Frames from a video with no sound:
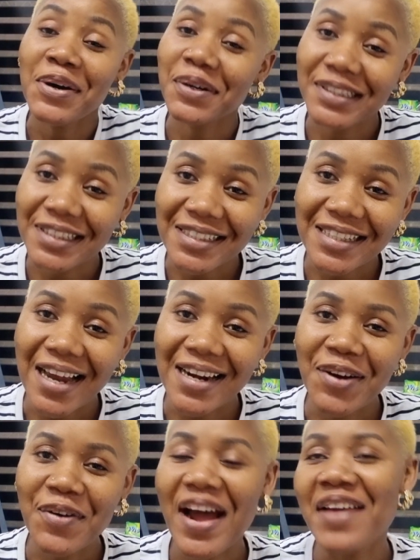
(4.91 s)
On this
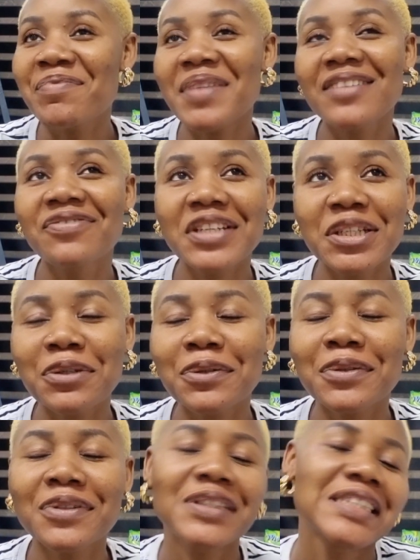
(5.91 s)
channel I make
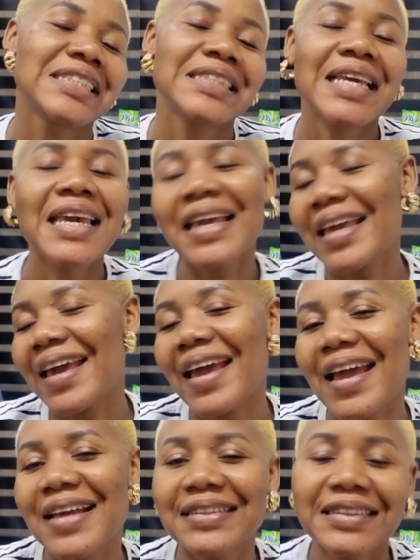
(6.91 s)
videos on
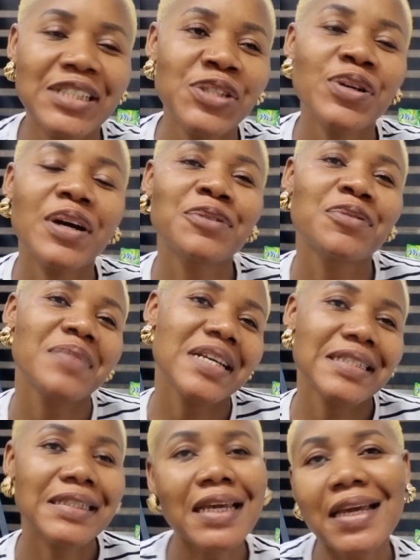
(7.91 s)
skincare, teaching you how to
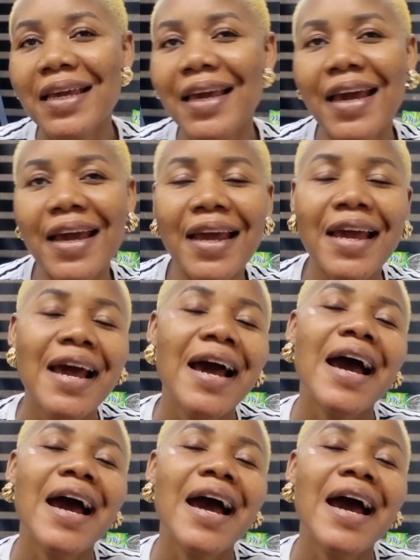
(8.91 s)
make skincare.